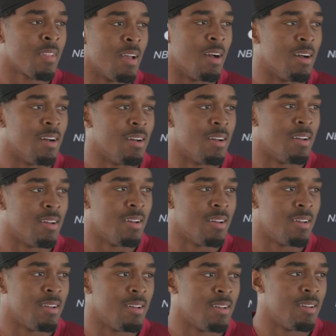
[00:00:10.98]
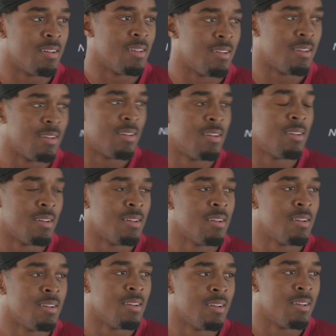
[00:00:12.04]
After having a few days at training camp,
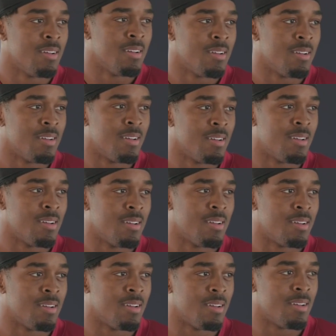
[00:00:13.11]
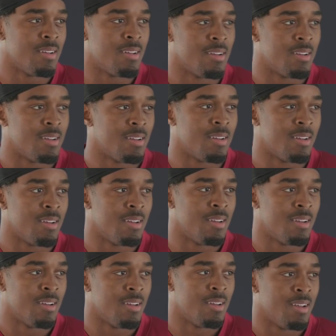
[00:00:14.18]
you know, kind of in shells and stuff like that, what has it actually been
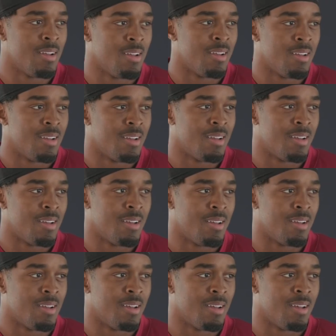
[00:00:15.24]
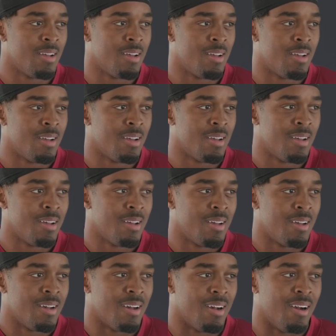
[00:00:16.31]
like with you guys playing a little bit more at full speed behind that
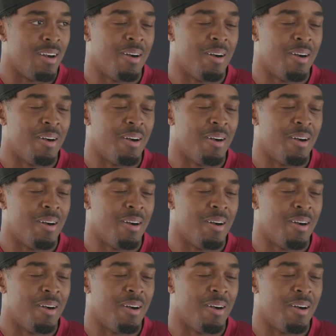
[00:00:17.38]
defensive front?